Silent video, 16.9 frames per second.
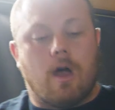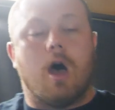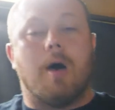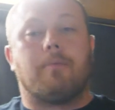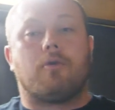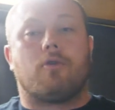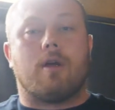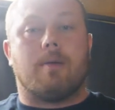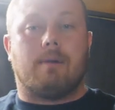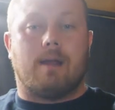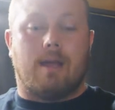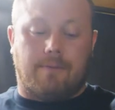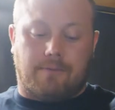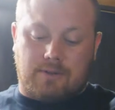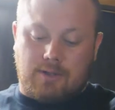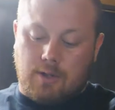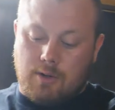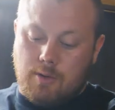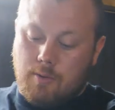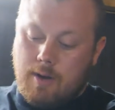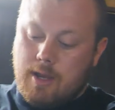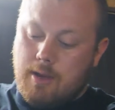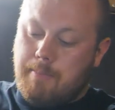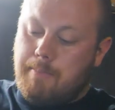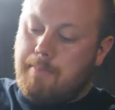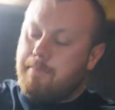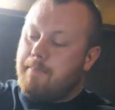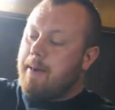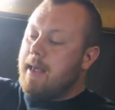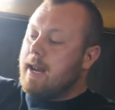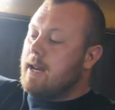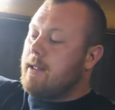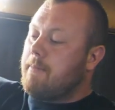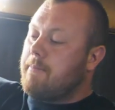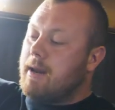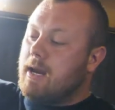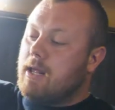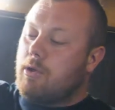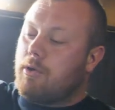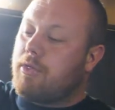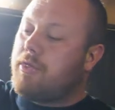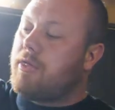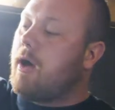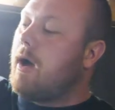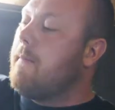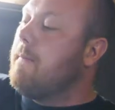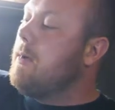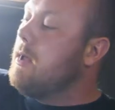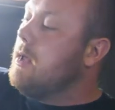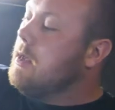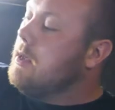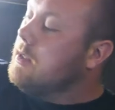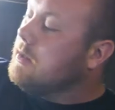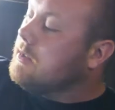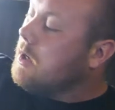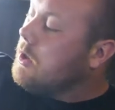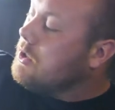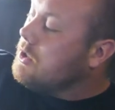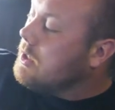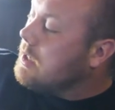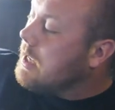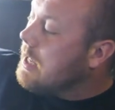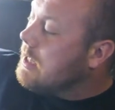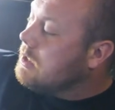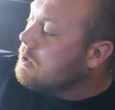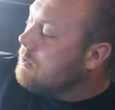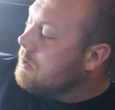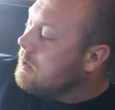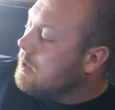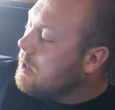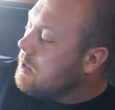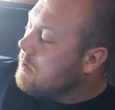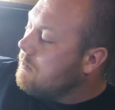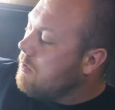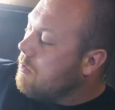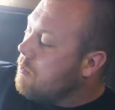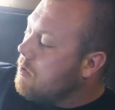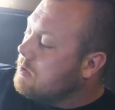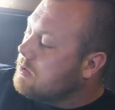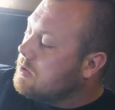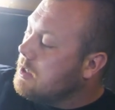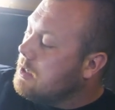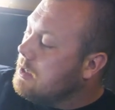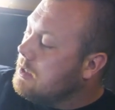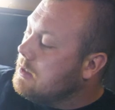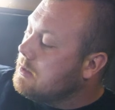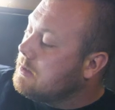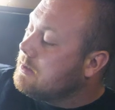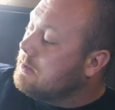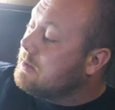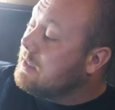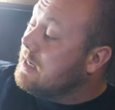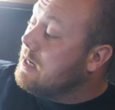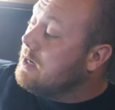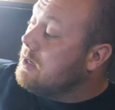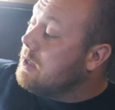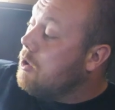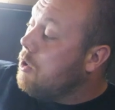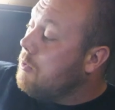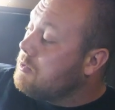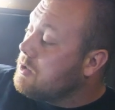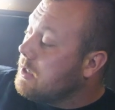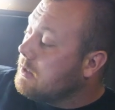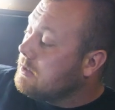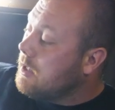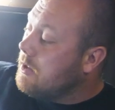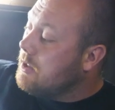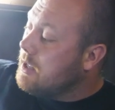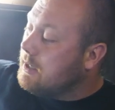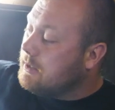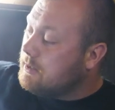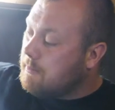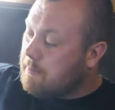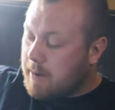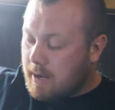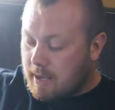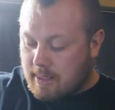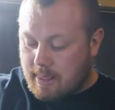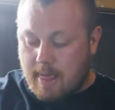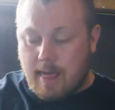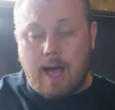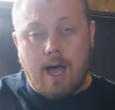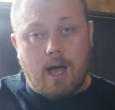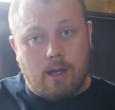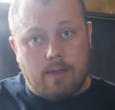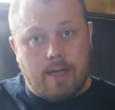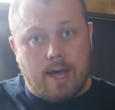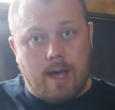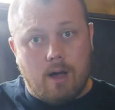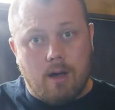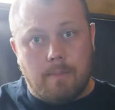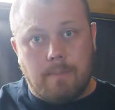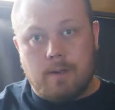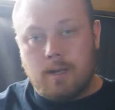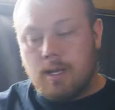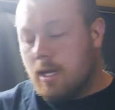a hub grip lift where you're pinning your thumb as hard as you can to a kind of a cylinder object like this and picking that up,